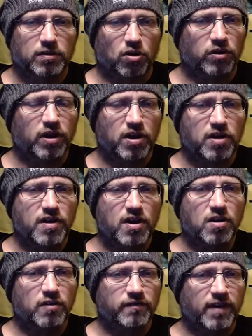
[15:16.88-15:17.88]
Well,
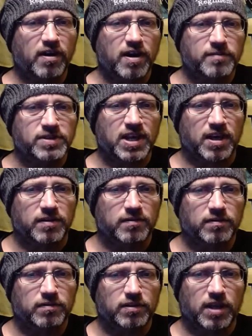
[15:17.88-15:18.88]
they're very upset
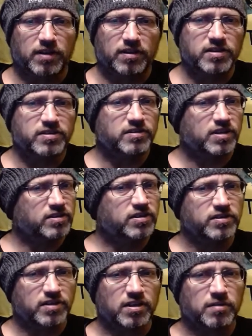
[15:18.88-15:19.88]
that this
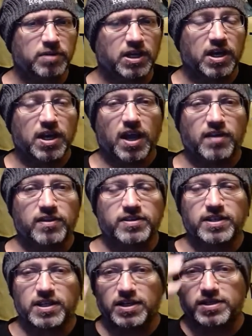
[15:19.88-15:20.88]
is going to be, and the
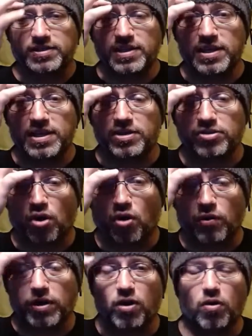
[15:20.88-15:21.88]
CDC is
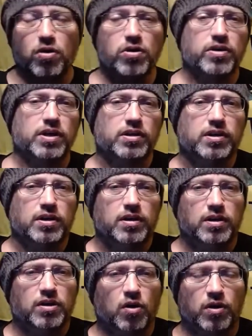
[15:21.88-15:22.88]
already ordering,
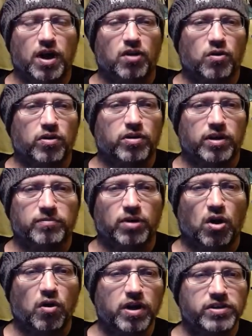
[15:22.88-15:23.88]
or not ordering,
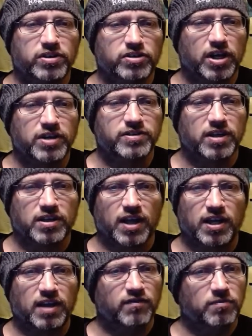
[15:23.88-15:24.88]
but already suggesting
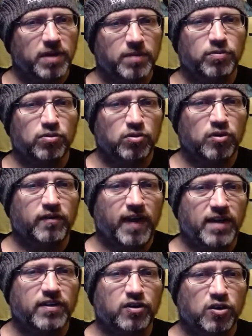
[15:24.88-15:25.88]
that even people who have
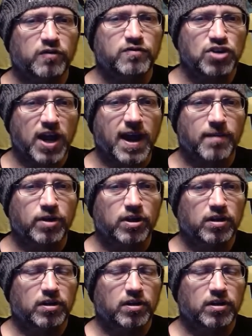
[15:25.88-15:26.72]
had the COVID jab